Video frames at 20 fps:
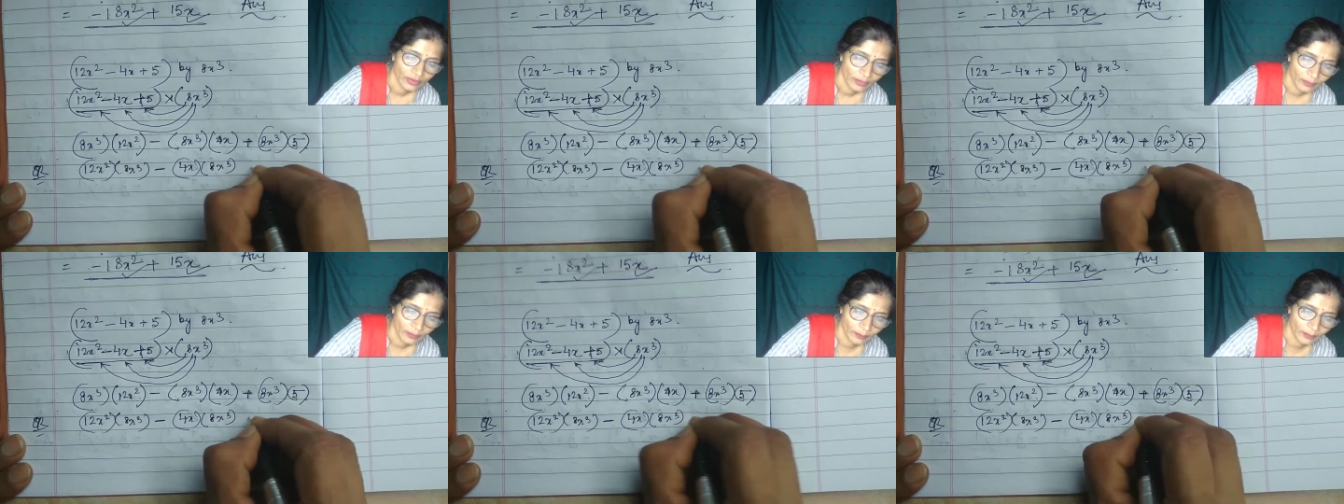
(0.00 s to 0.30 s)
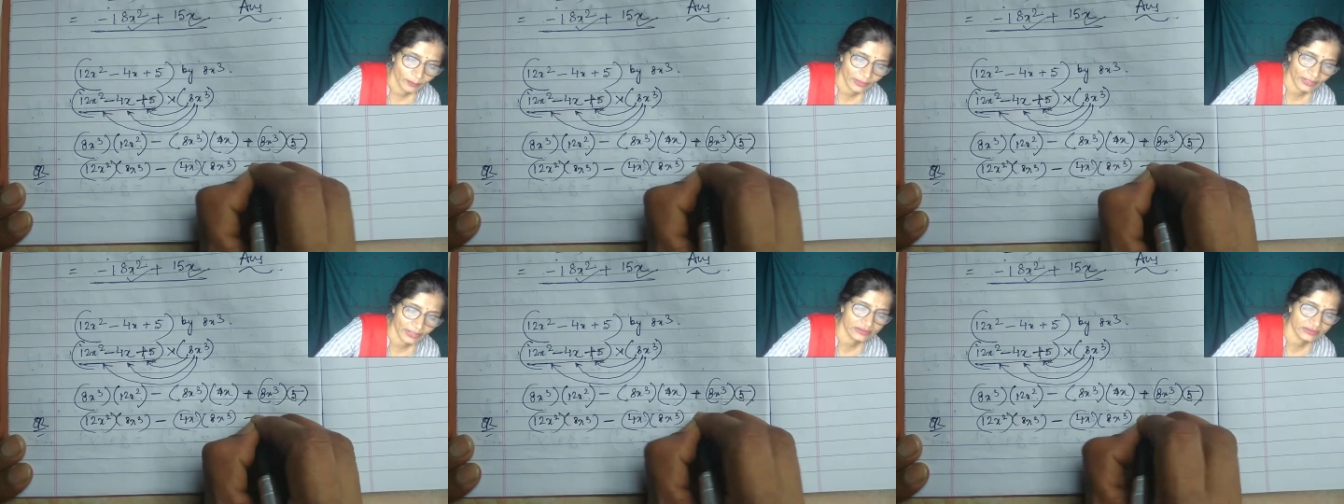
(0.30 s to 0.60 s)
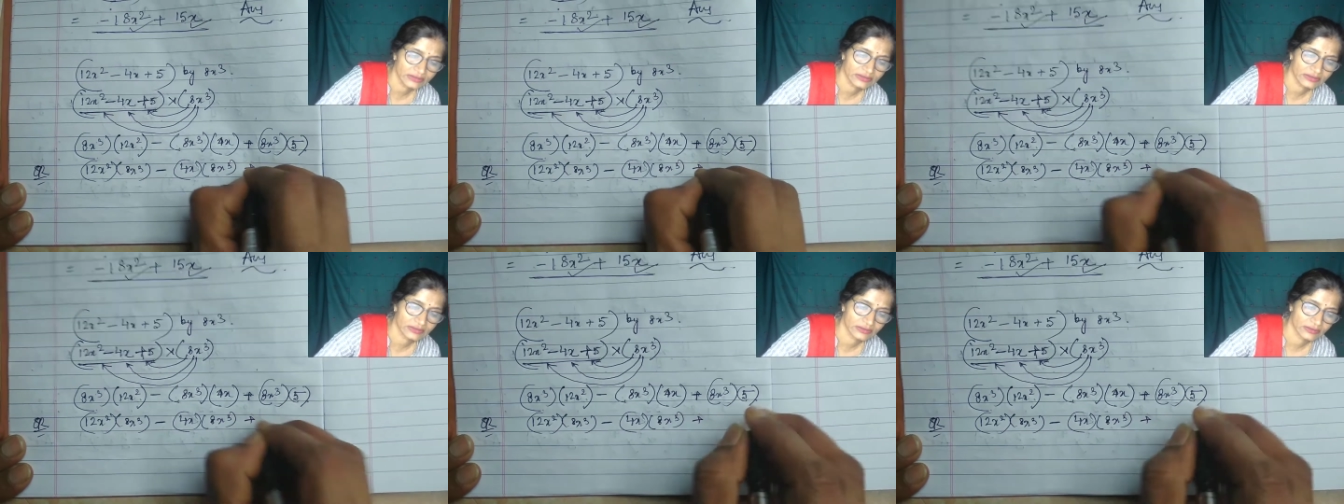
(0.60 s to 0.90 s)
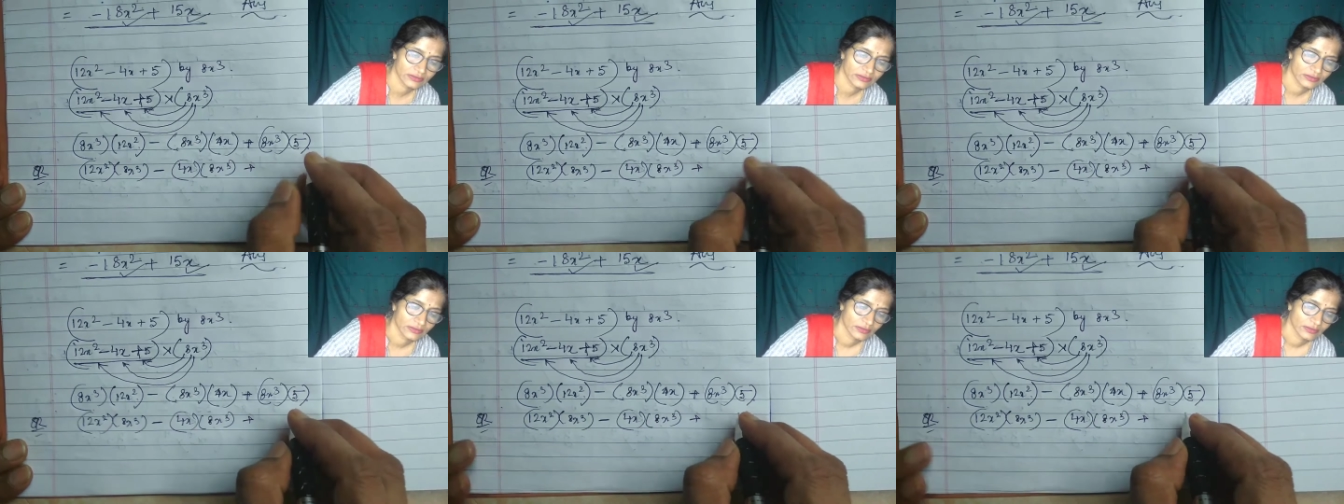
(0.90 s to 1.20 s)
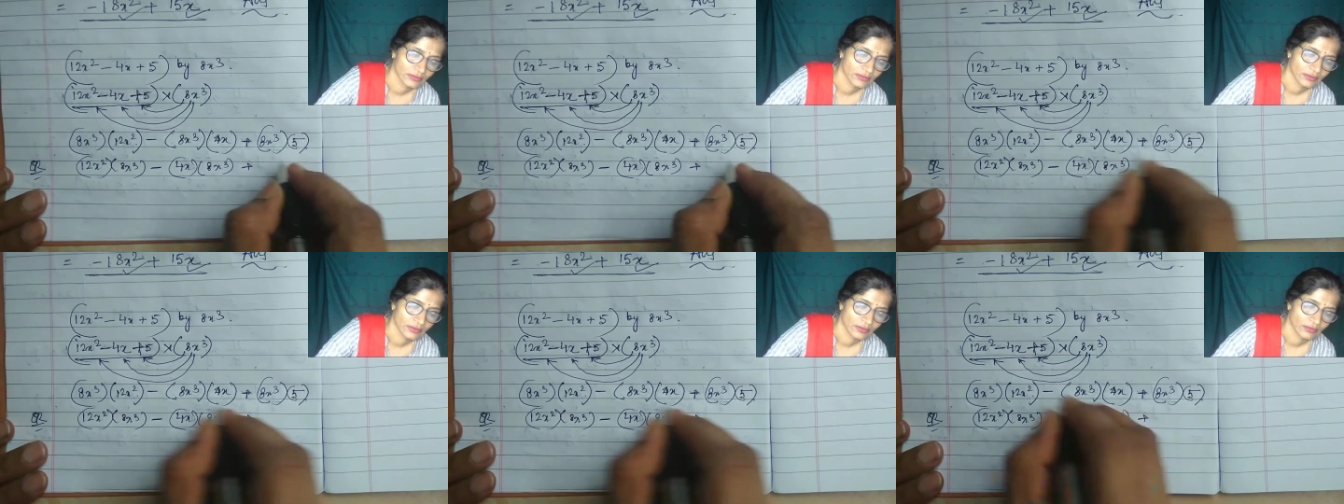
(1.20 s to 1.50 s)
plus
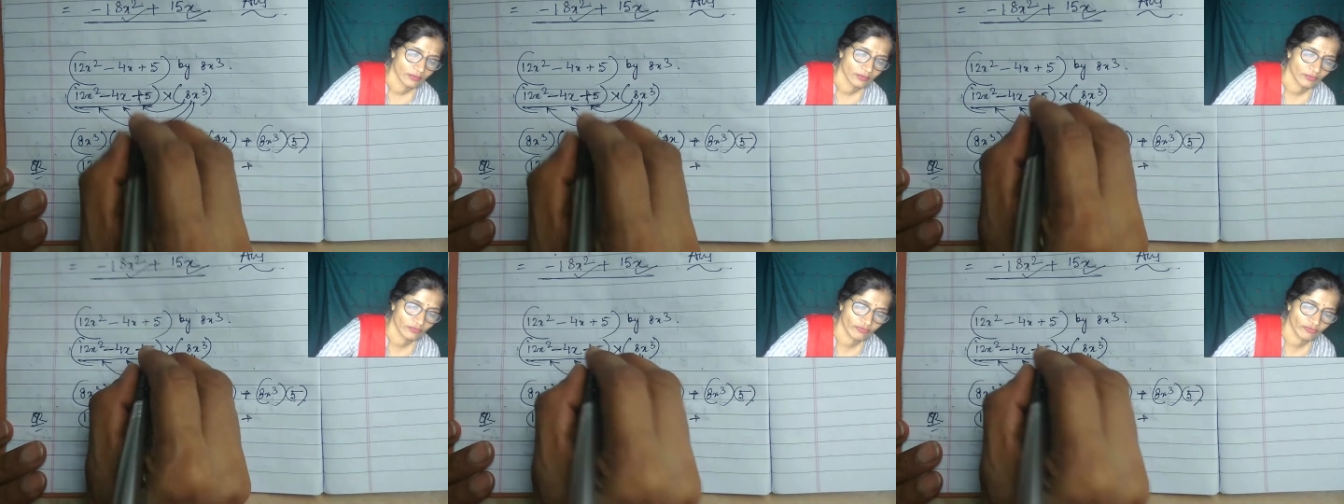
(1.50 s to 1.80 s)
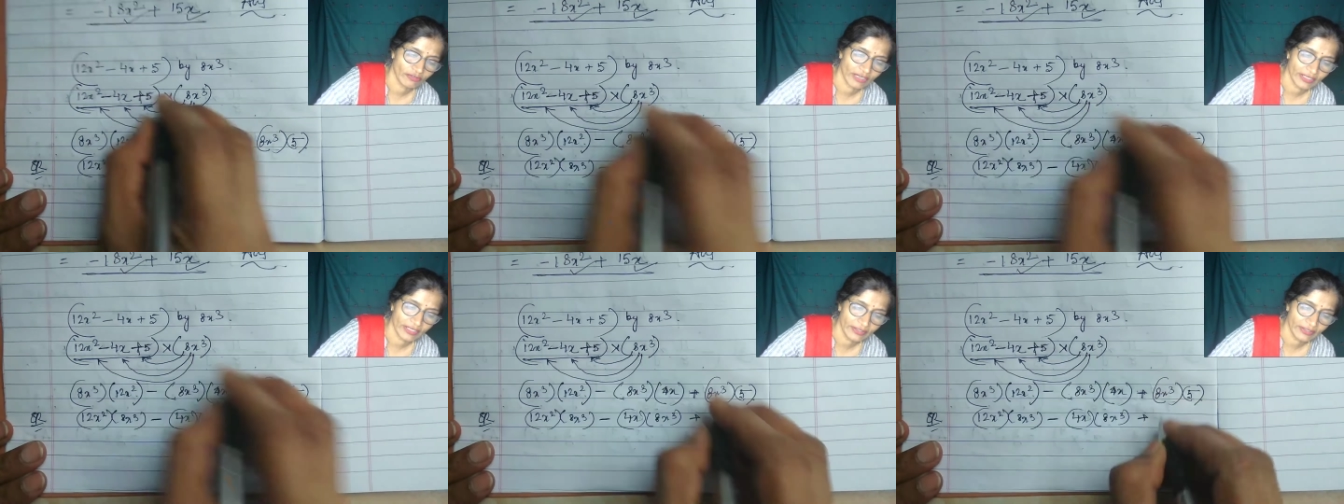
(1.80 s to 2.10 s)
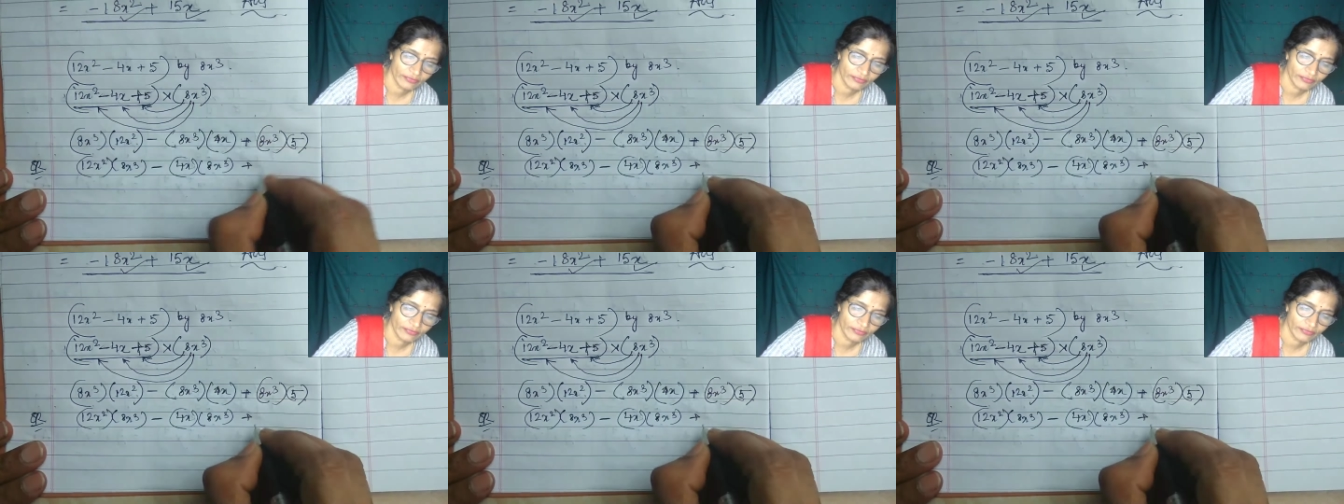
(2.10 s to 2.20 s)
5